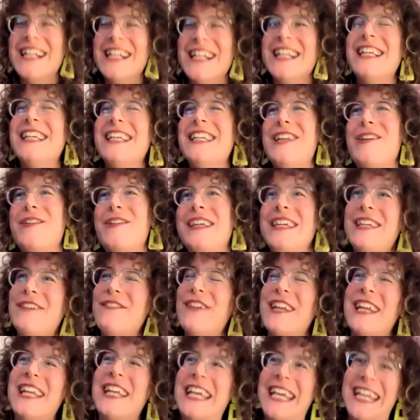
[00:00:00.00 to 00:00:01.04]

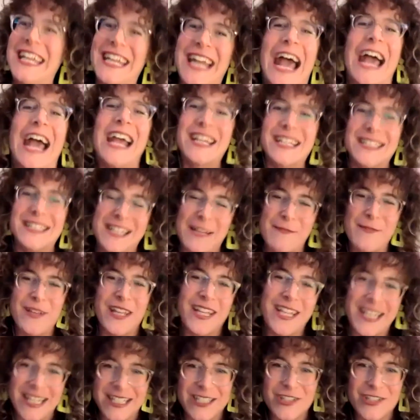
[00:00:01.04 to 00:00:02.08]
even in
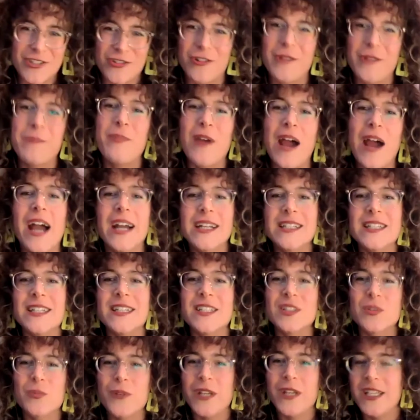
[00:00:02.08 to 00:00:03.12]
academic history
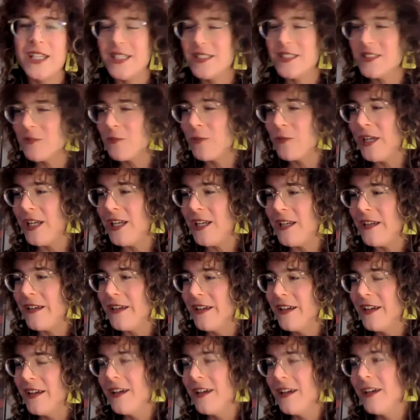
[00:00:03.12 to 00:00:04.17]
practice, we
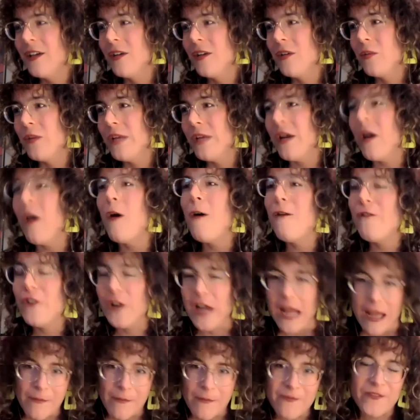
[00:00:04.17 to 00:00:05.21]

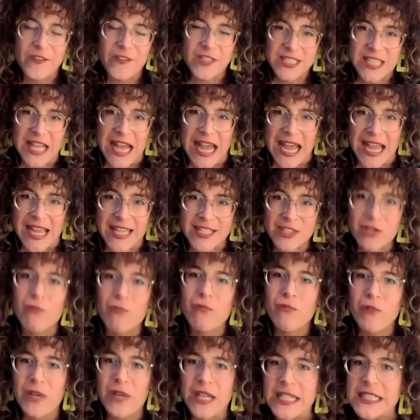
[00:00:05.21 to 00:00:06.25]
overemphasize
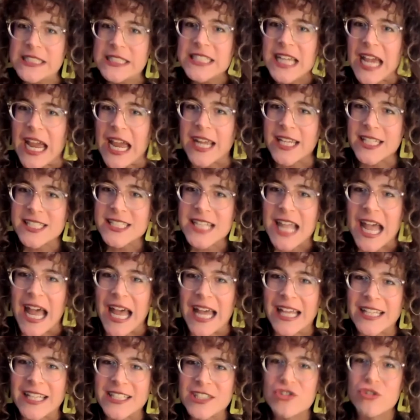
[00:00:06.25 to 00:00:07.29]
written text
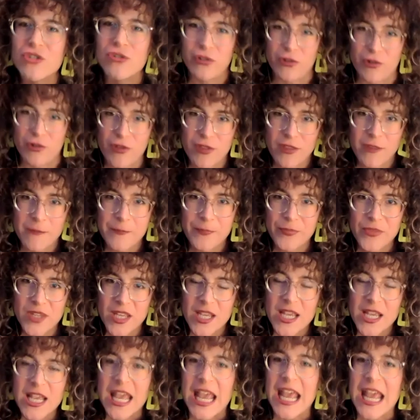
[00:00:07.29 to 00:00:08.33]
as truth.
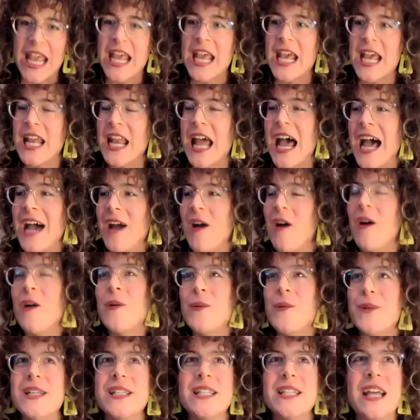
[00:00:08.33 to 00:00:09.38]
And I
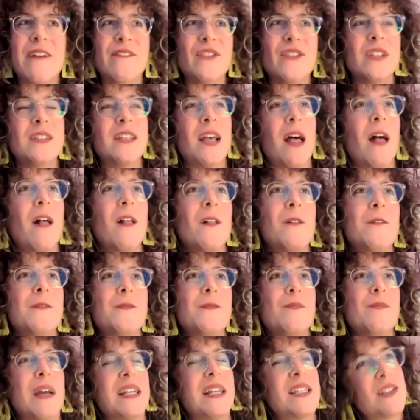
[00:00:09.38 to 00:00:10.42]
always have to tell
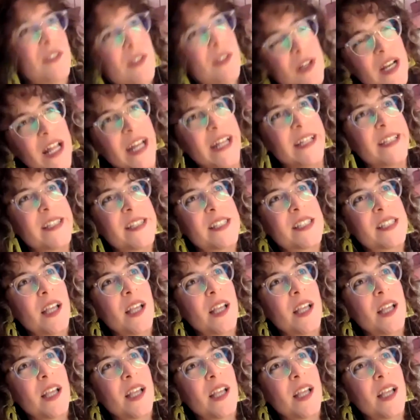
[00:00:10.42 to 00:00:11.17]
my students,